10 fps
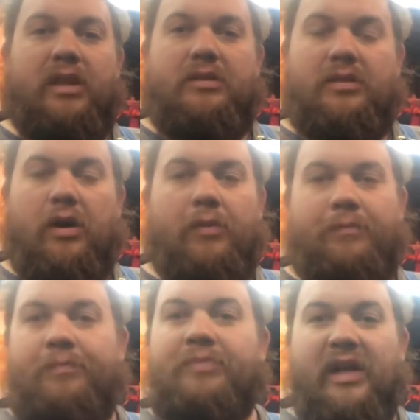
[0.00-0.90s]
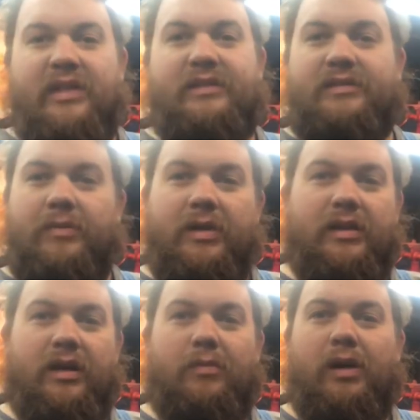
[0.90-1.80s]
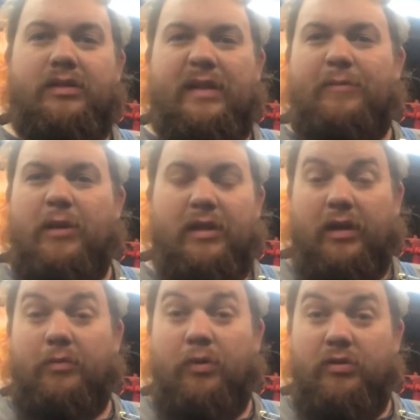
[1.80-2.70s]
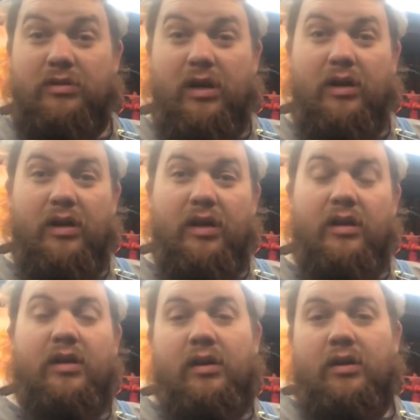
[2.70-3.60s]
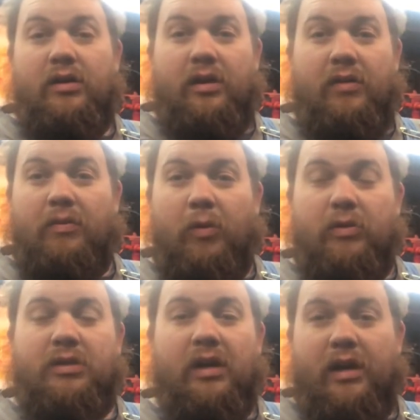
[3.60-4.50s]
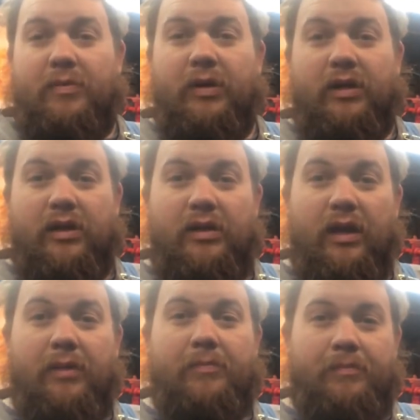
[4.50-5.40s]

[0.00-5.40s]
So that's just something to think about. Same way I think your pole starting it. If your pole started at a pretty good clip,